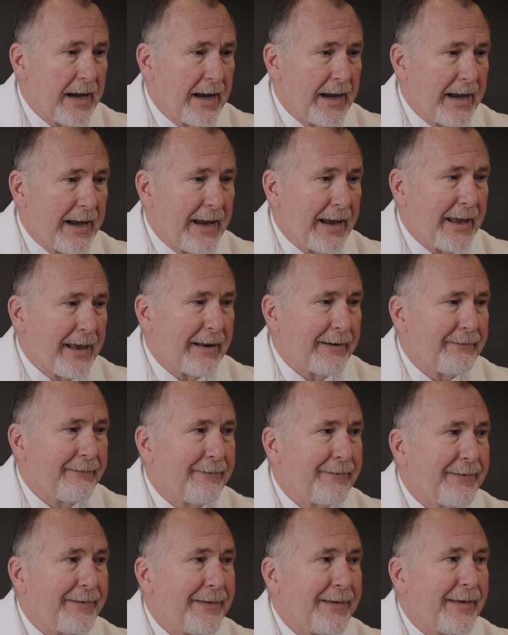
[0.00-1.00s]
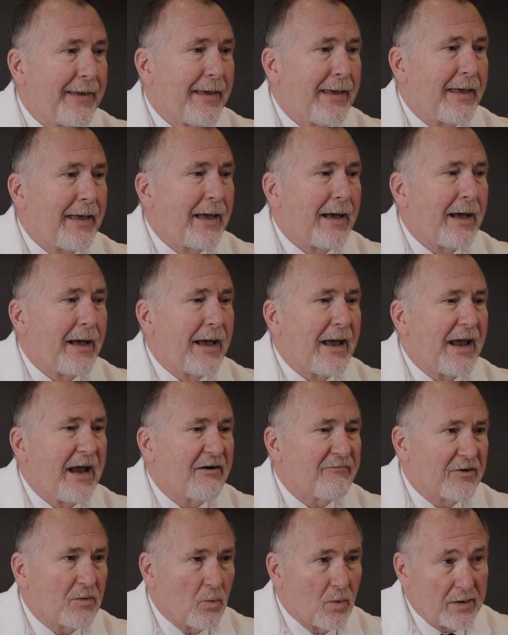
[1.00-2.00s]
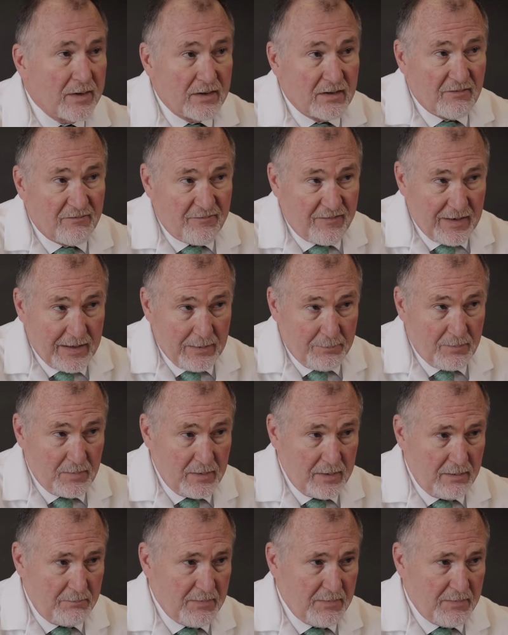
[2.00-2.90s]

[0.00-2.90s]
and everyone in the family,